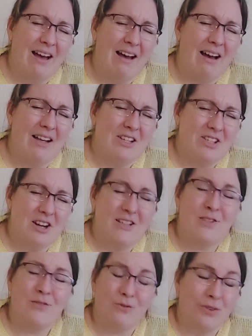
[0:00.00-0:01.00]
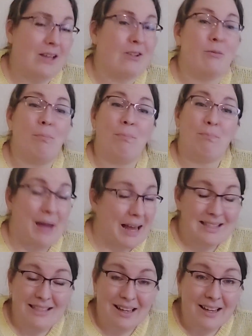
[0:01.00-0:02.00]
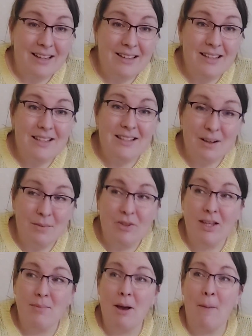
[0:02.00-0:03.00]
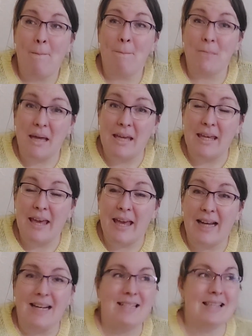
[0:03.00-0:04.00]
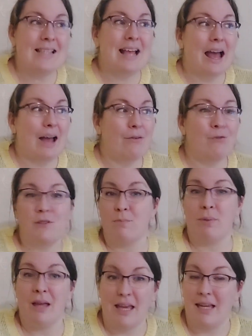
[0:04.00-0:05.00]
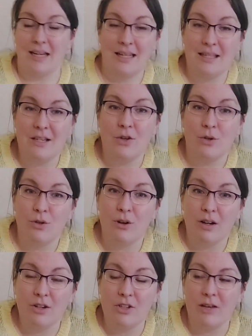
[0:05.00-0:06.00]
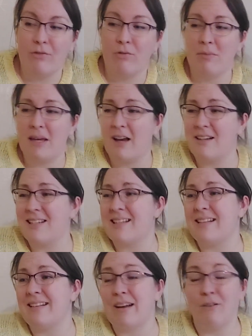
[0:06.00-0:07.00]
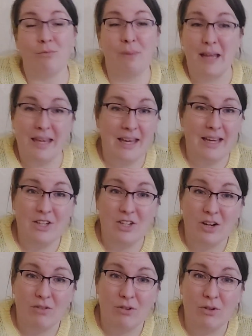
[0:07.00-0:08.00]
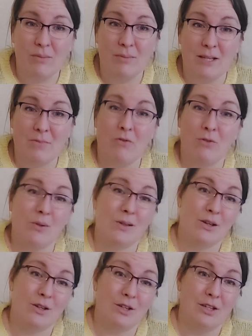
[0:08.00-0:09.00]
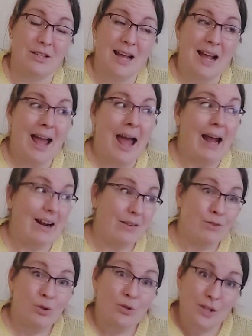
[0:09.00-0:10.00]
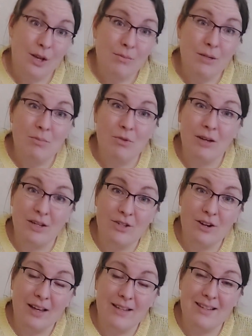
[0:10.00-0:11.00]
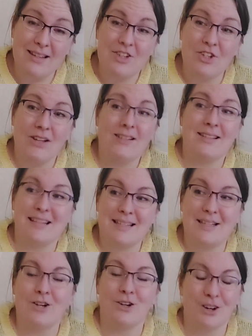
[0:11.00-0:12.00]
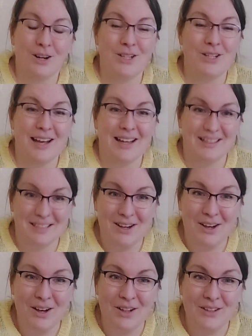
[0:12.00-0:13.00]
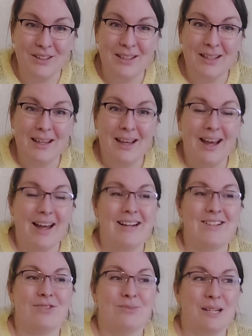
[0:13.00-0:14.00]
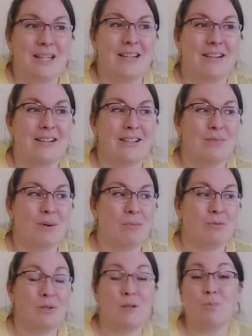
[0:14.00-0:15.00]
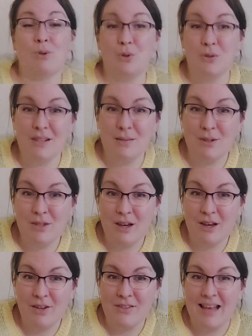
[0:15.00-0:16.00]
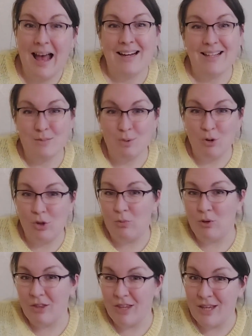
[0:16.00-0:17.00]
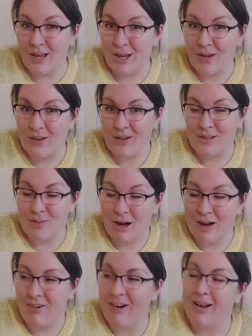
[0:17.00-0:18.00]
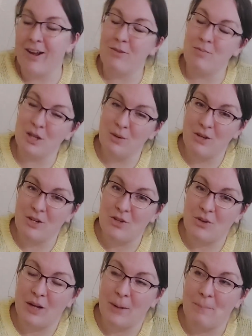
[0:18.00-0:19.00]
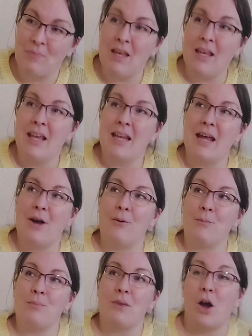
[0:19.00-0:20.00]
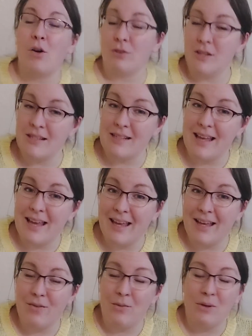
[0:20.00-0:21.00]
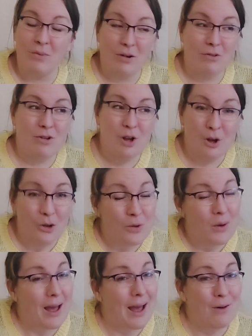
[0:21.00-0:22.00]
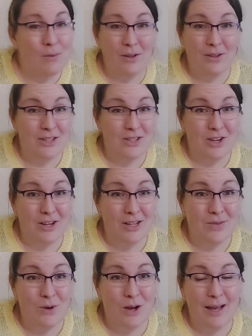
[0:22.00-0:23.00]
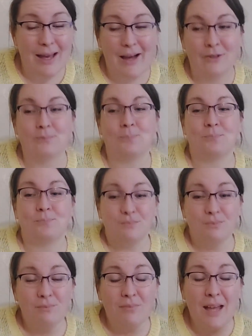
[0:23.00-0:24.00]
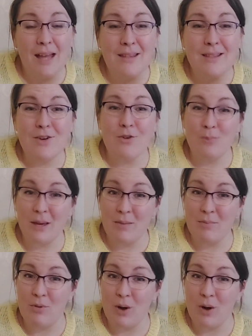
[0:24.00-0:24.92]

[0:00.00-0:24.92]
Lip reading: I just feel better. There's something about making, and it doesn't have to be knitting or crochet. For me, I just love making in general. It makes me feel so good, and I've got so many more interests than just knitting and crocheting and yarn, and it's really nice to be able to explore some of those and explore them with you as well, and I hope you enjoy it. Now obviously we won't know how well these chutneys work out until people